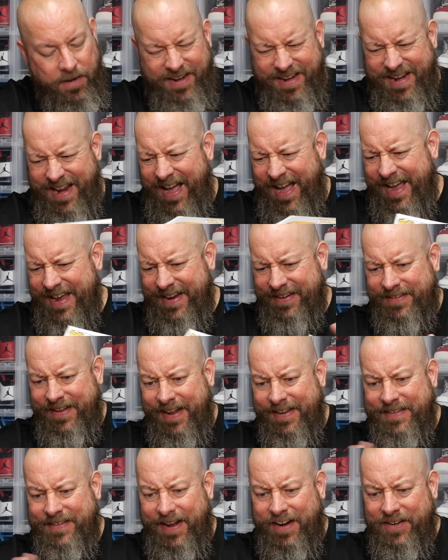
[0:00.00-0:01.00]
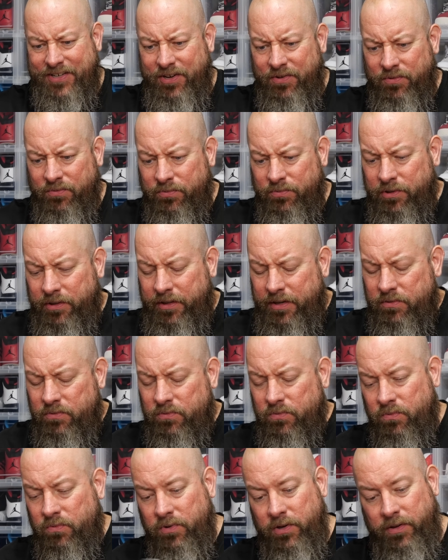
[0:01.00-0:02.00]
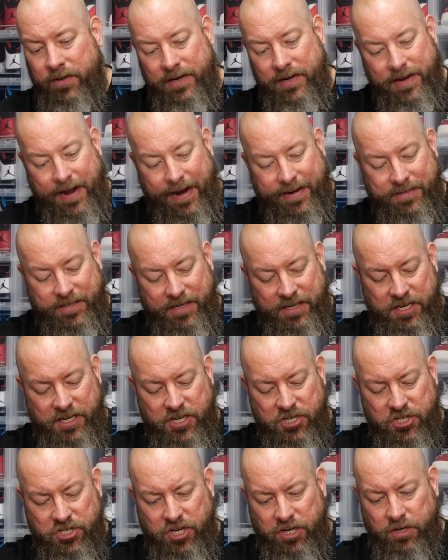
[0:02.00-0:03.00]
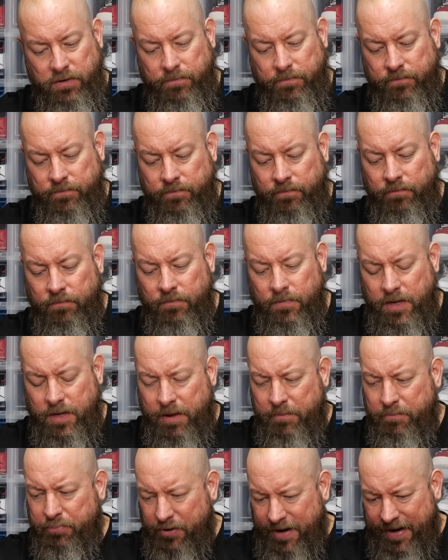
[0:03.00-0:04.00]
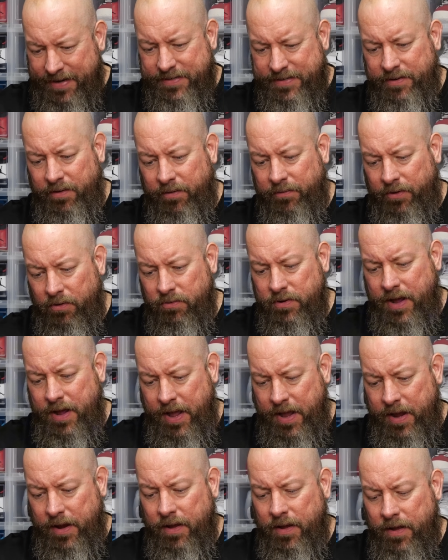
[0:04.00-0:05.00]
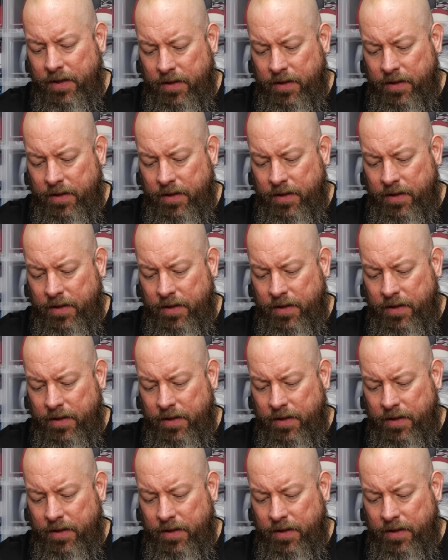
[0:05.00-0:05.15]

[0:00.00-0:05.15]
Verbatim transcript: Nice. That's actually in really, really nice condition. Impressive. Okay.